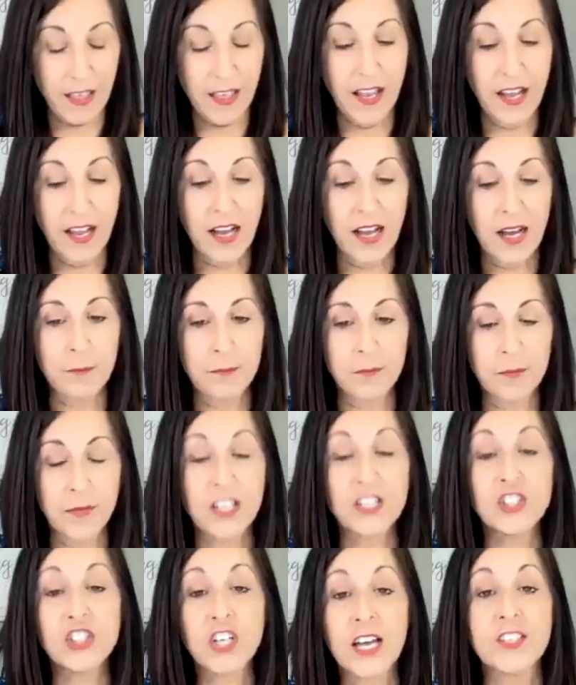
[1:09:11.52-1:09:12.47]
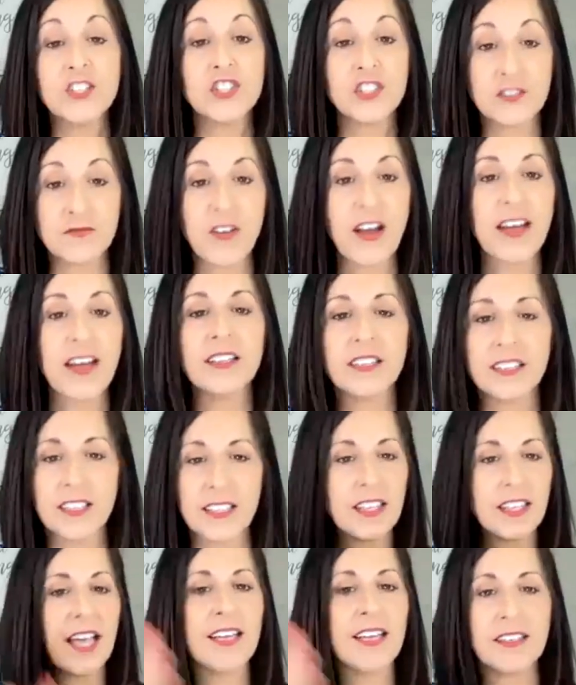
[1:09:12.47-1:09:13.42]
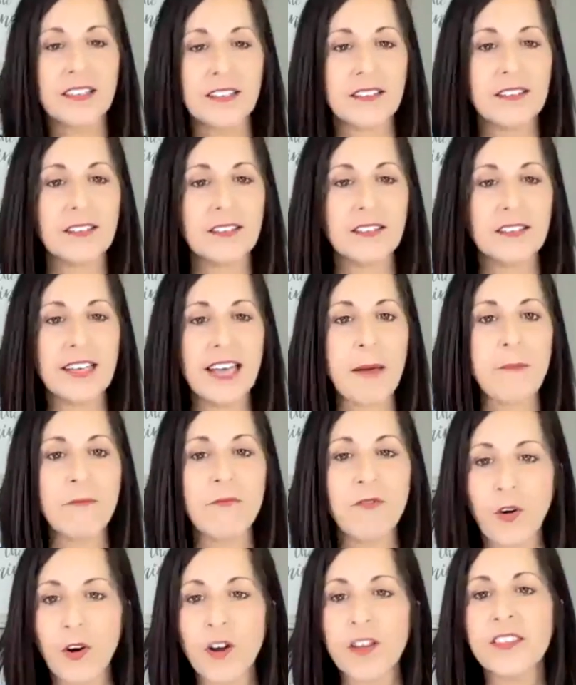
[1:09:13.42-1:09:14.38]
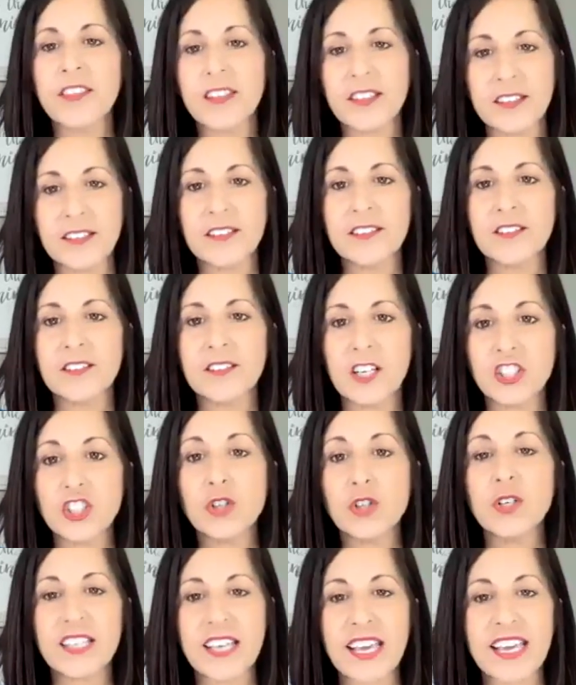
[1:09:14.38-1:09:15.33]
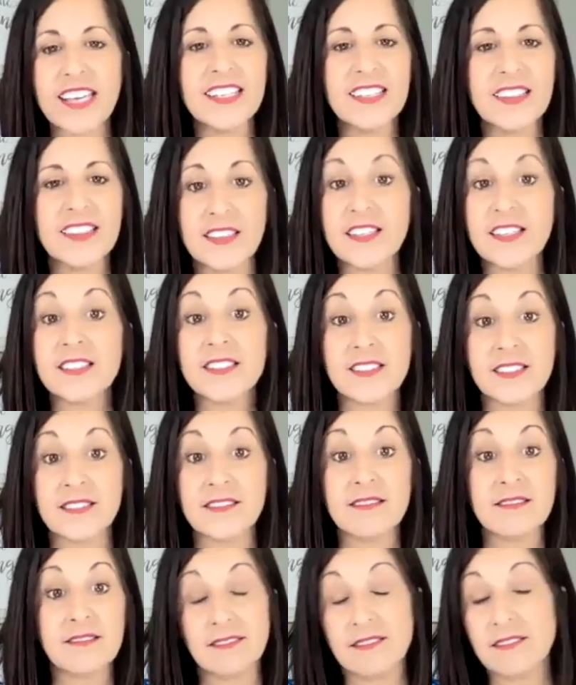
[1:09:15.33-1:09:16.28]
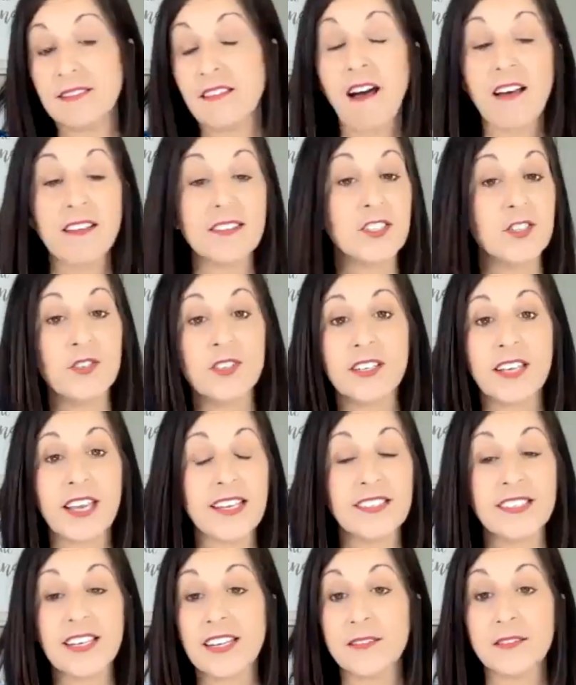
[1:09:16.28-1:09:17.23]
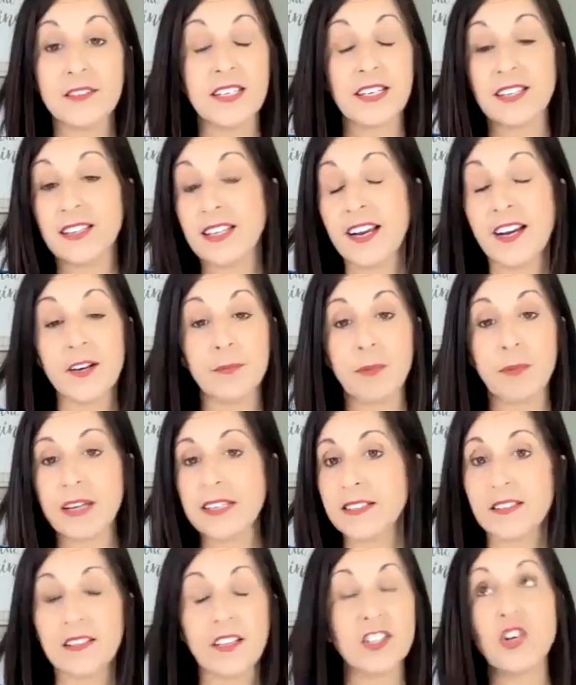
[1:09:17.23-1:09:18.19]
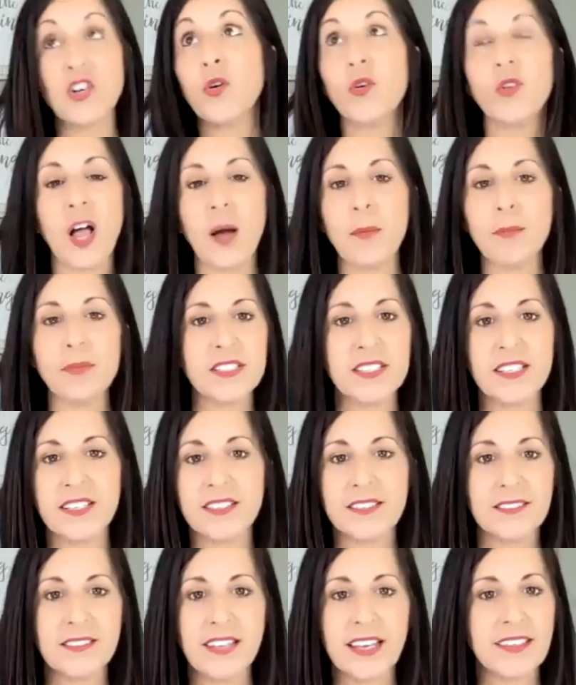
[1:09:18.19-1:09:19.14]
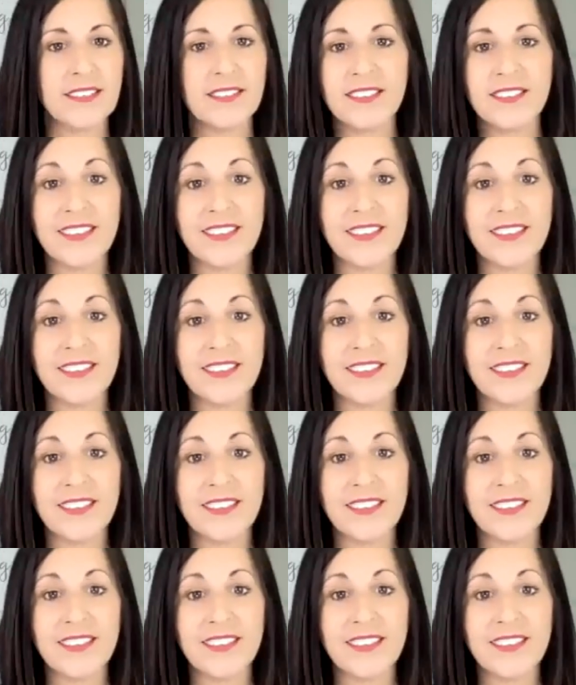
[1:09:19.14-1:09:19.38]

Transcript: Um, a judge finally like came forth and adjudicated this lawsuit and case and declared but the total opposite like